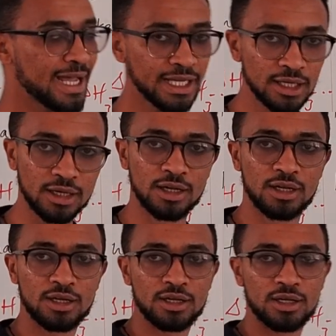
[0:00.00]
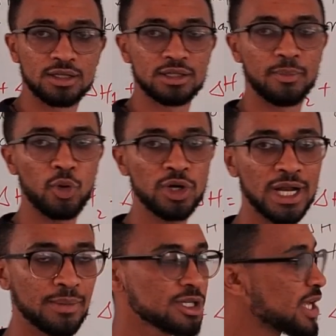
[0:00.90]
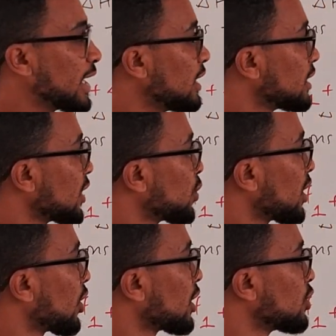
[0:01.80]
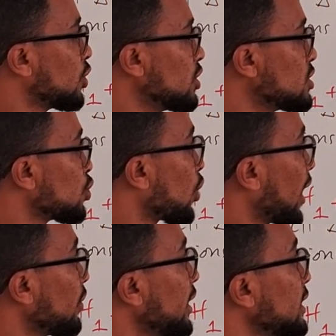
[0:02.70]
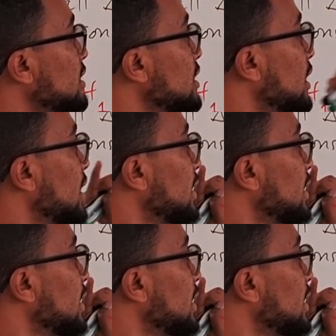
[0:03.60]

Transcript: cycle. The Born-Haber cycle that we're going to use to calculate